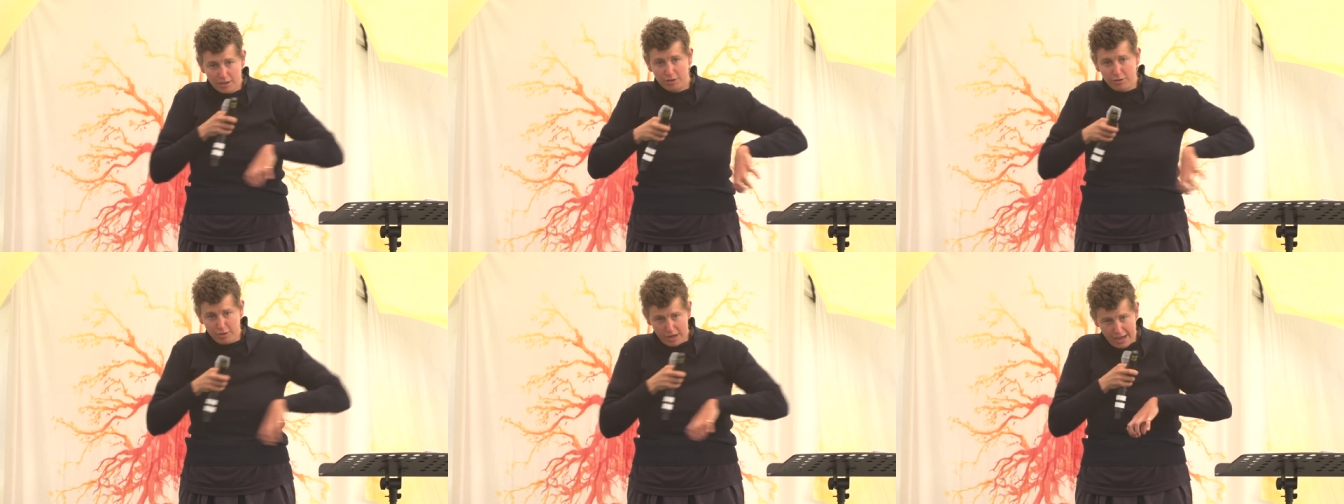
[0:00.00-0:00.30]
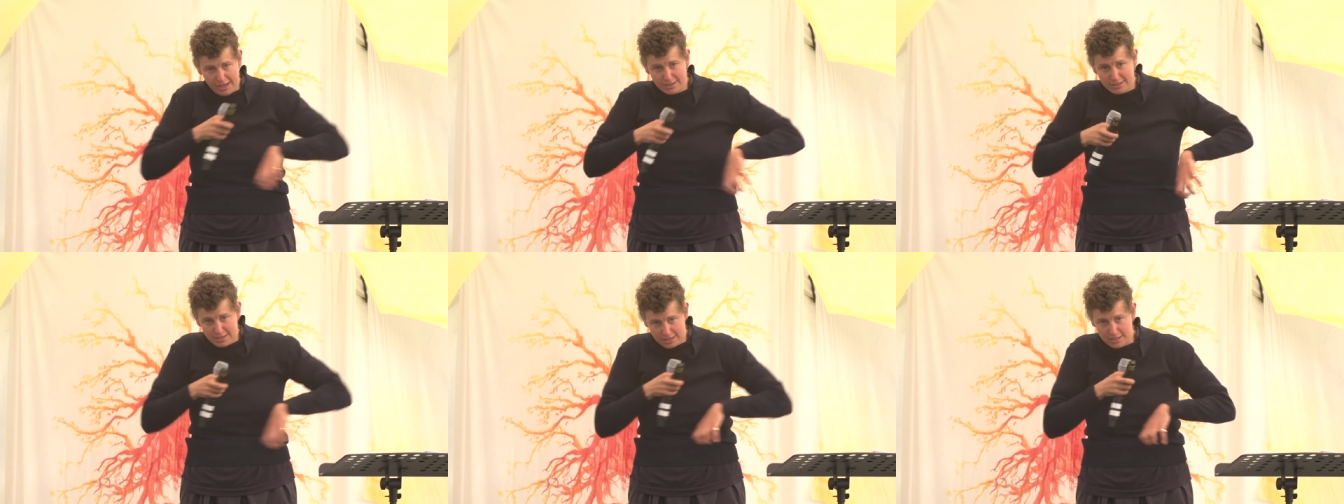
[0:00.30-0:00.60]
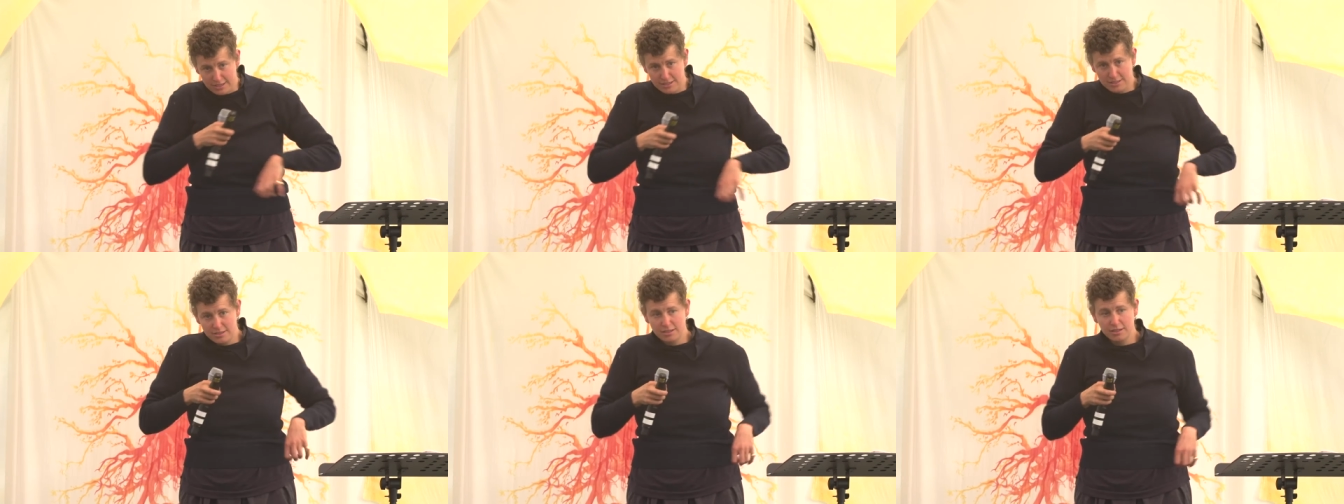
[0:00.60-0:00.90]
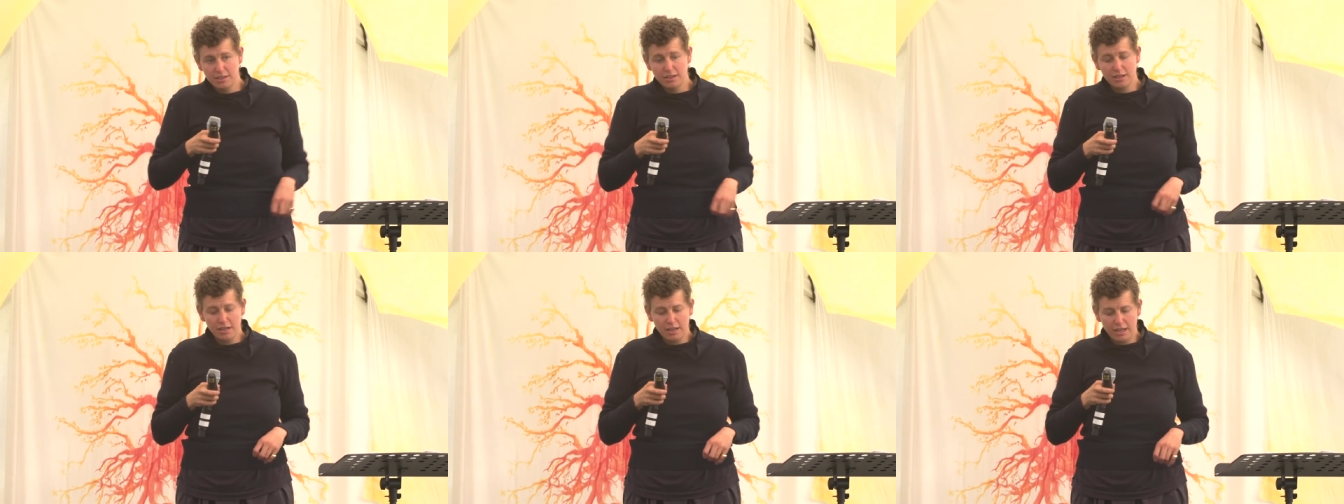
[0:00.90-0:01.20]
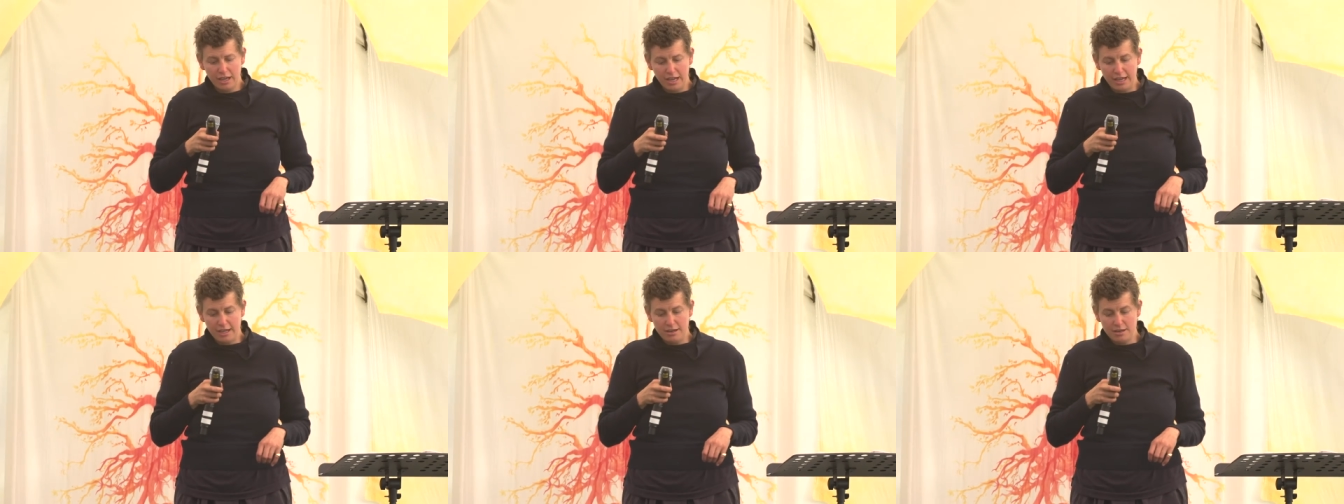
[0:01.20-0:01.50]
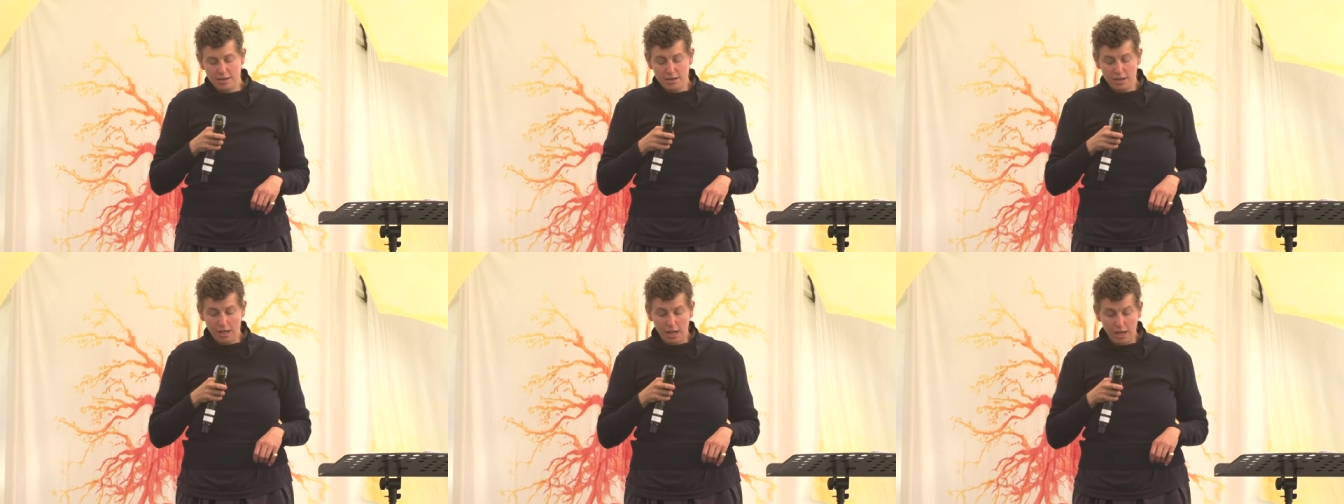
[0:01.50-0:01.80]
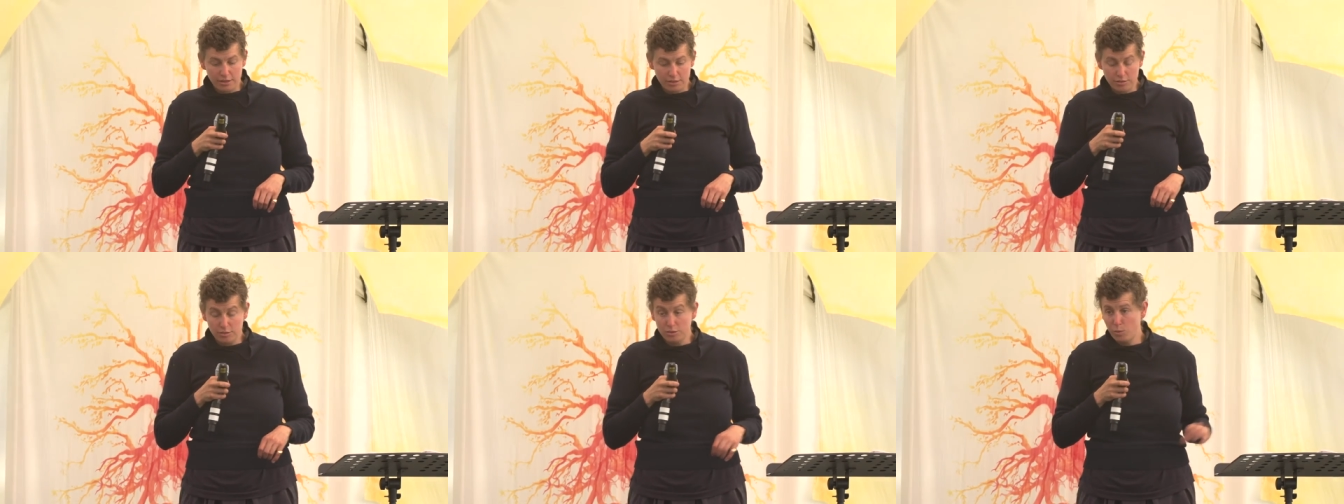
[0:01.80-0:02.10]
grasses and
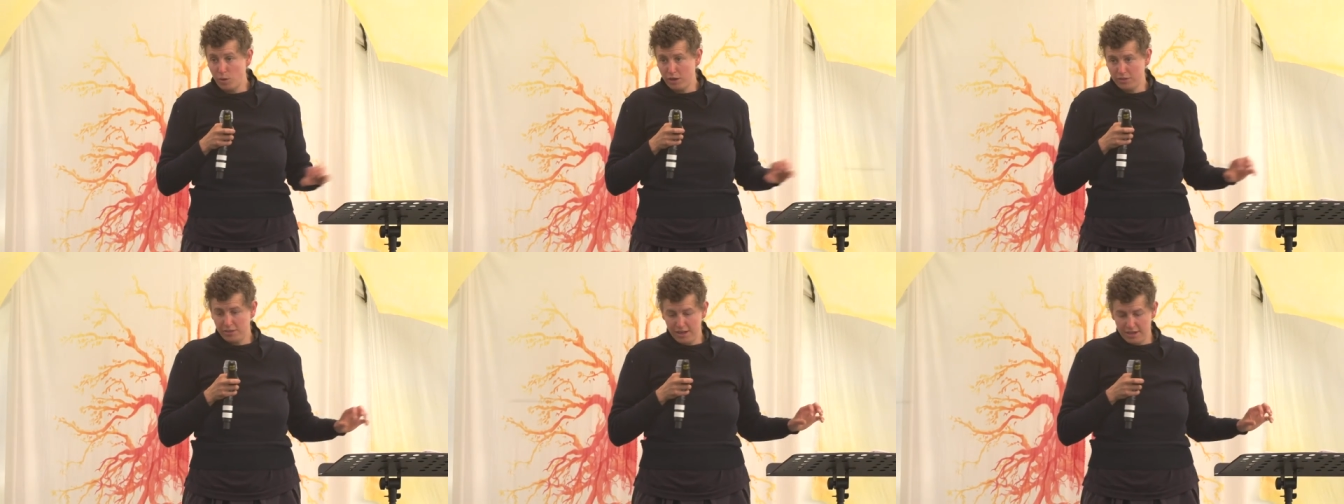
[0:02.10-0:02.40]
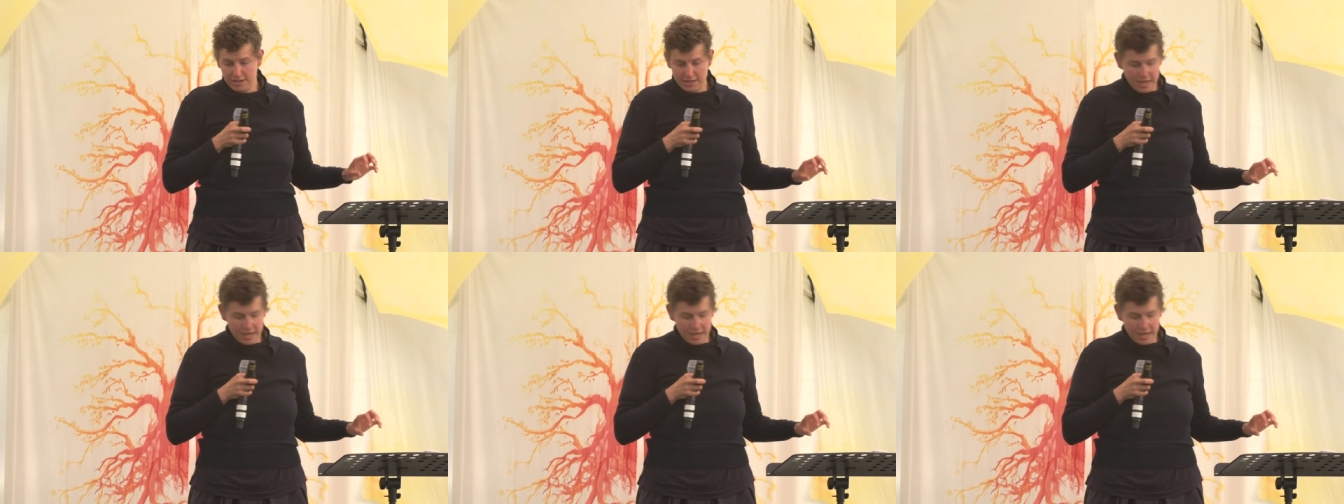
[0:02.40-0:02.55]
uh, do the work that it